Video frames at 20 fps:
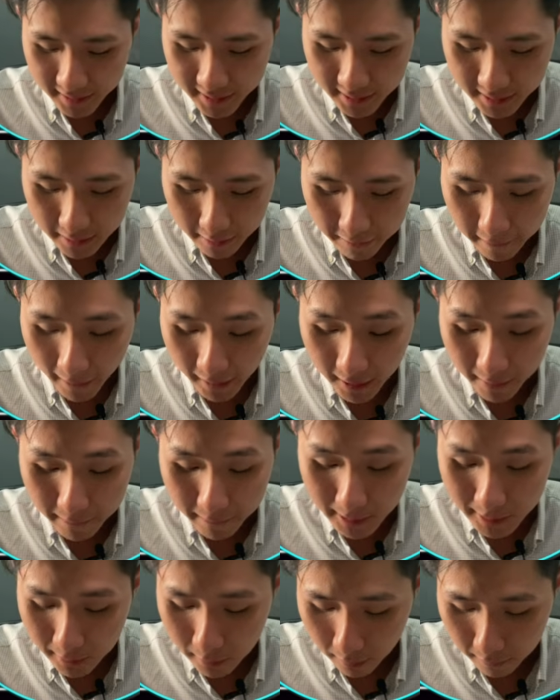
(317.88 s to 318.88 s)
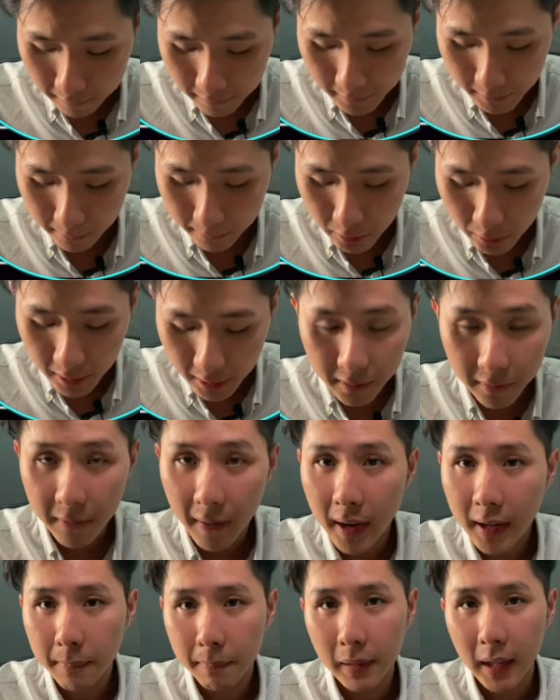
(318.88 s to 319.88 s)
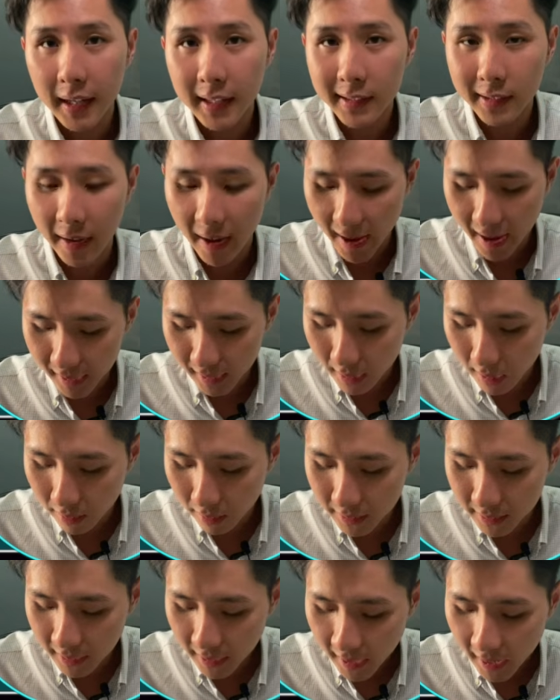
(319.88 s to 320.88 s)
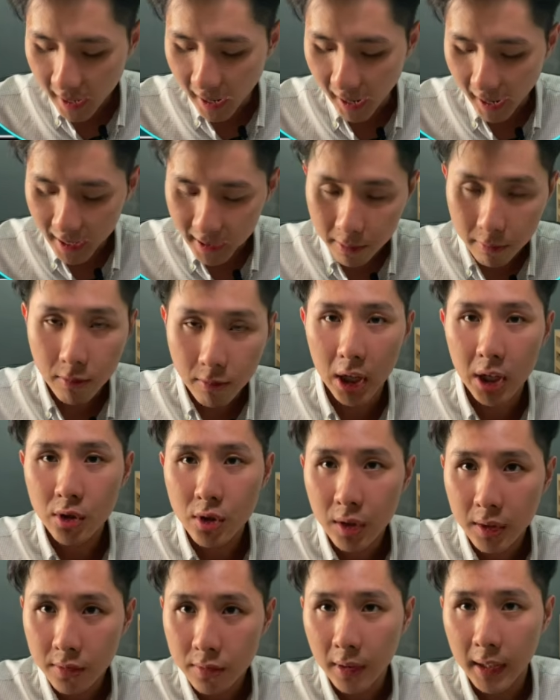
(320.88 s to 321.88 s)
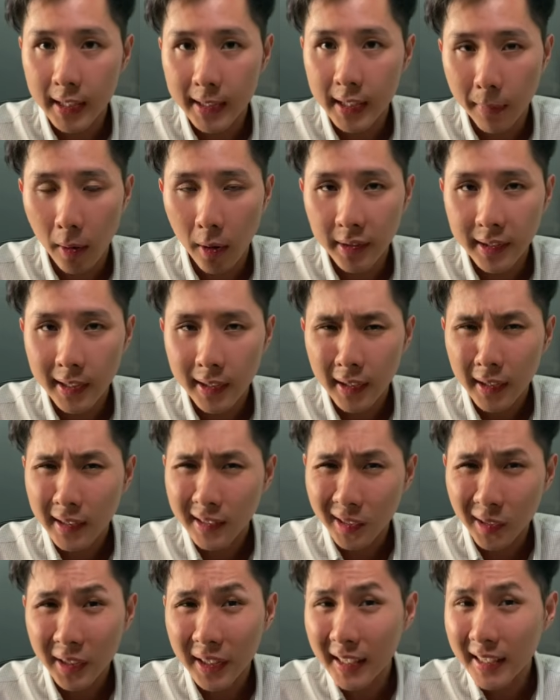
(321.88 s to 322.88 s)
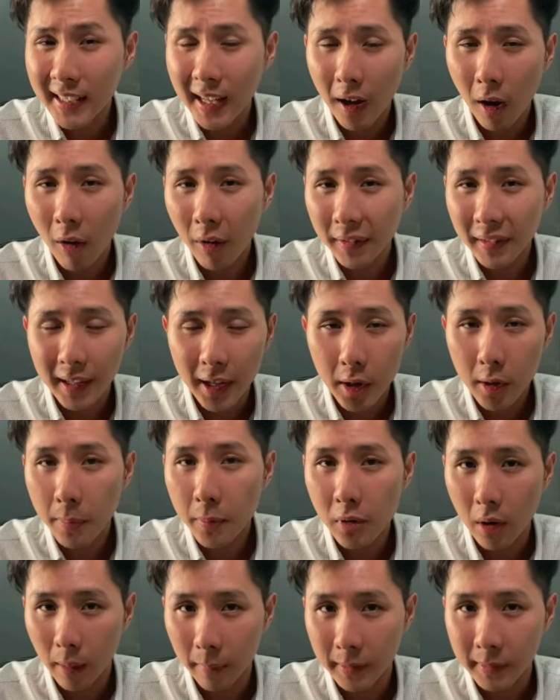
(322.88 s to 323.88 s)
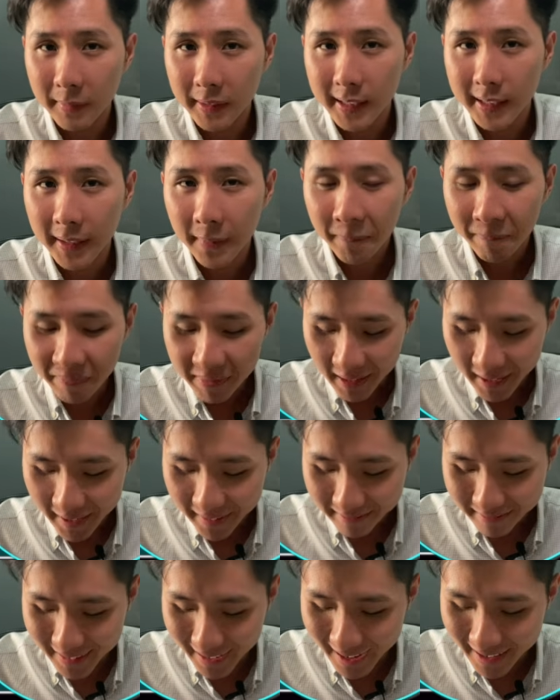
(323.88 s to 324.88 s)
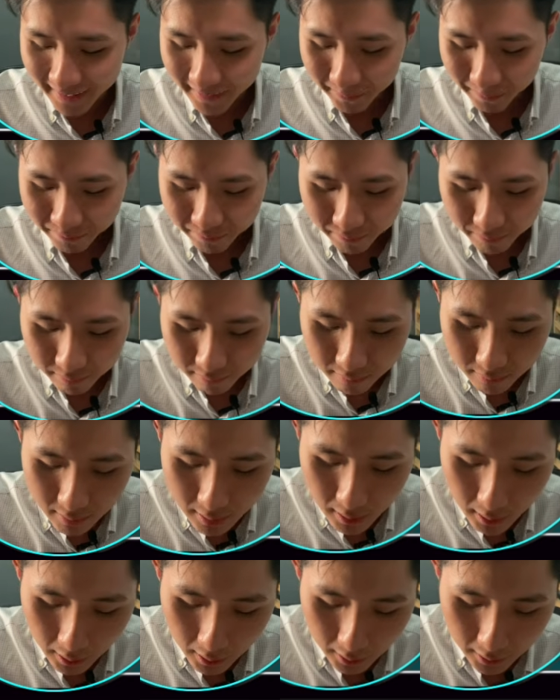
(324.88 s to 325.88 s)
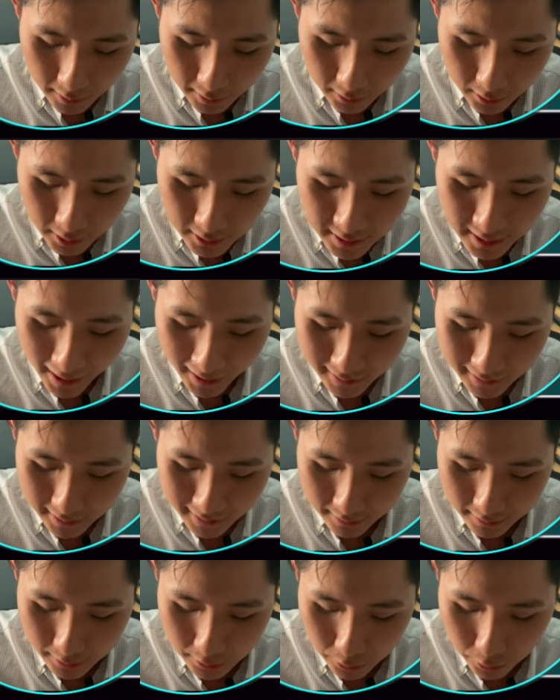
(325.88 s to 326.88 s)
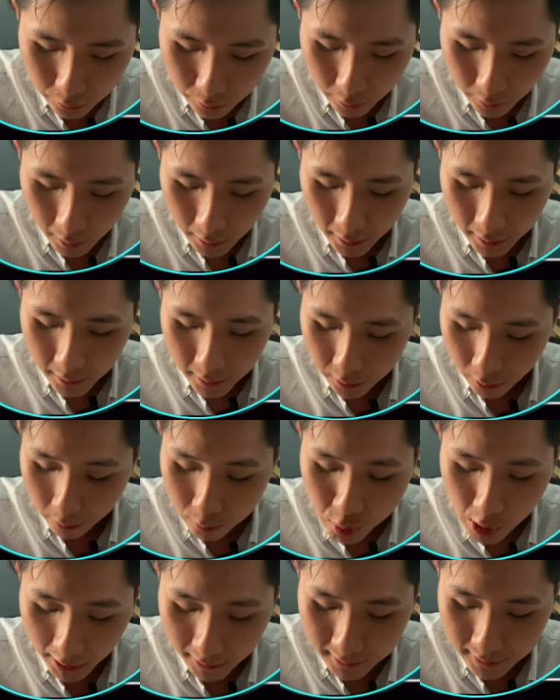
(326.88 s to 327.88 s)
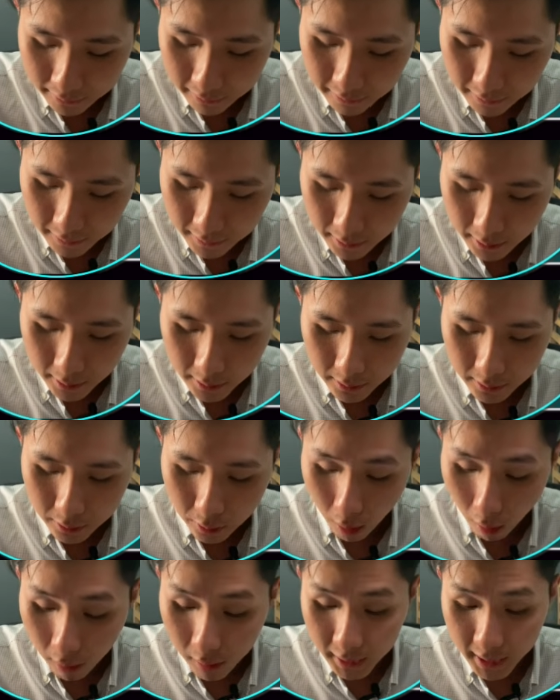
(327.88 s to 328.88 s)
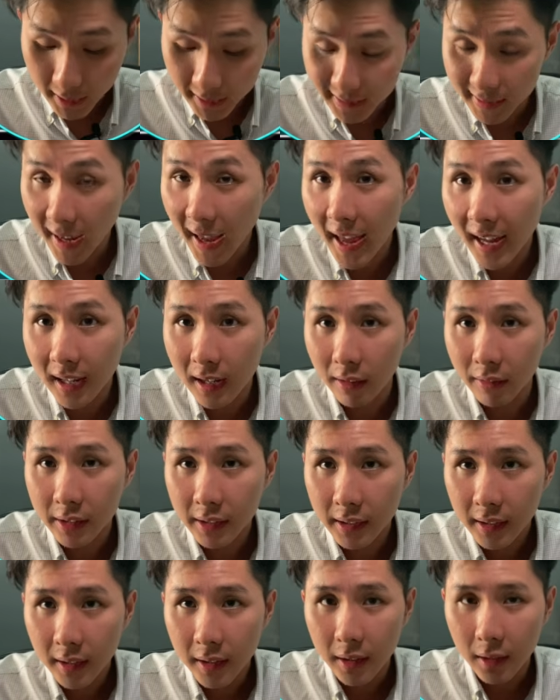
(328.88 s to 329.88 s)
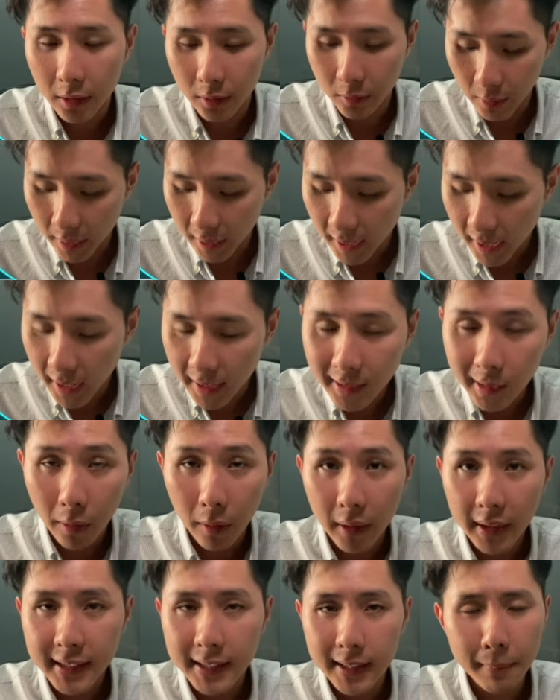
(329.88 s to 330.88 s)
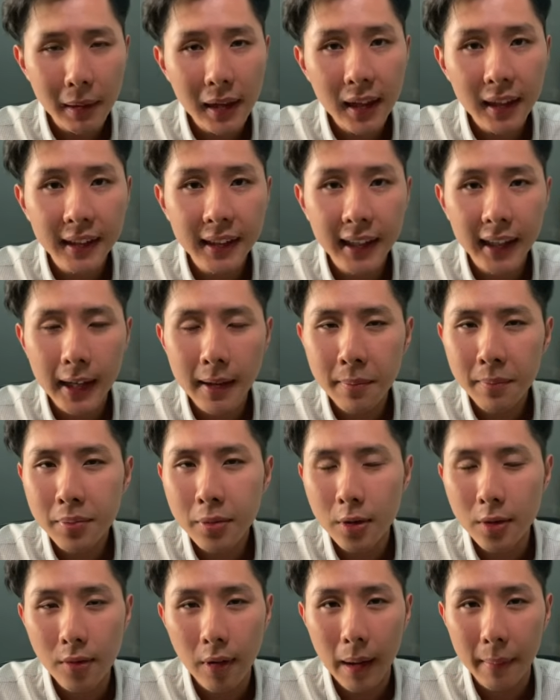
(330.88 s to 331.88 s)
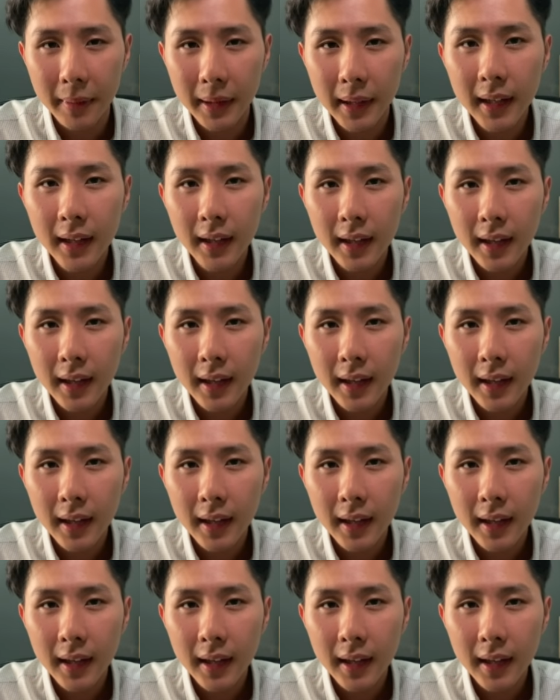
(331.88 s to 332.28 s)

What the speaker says: the fact has been confirmed, you need to find a place to hang out and arranging transports. So these are all little problems that connected to your objective to organize a hangout. All right. So similarly in programming